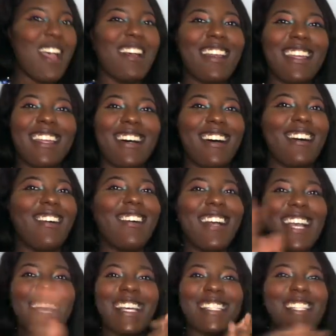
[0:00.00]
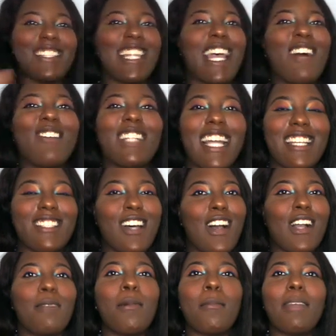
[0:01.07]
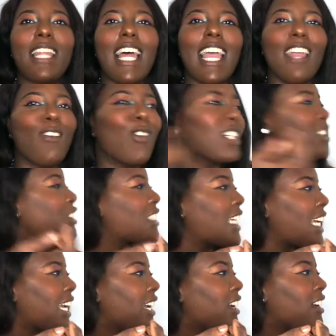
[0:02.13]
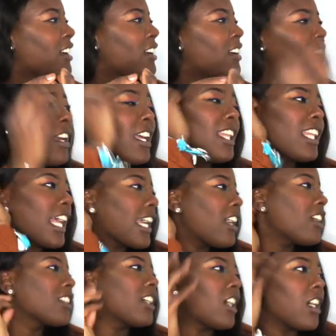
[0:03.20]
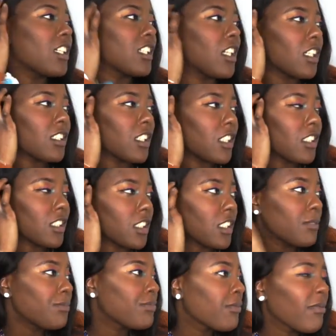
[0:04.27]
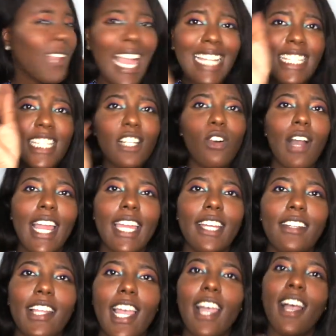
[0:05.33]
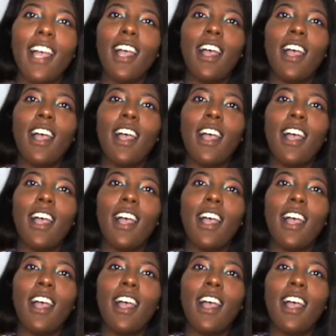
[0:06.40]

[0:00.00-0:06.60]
Y'all, so now when I talk, I'm gonna be like, what you said? Like, hold on. I didn't quite hear that.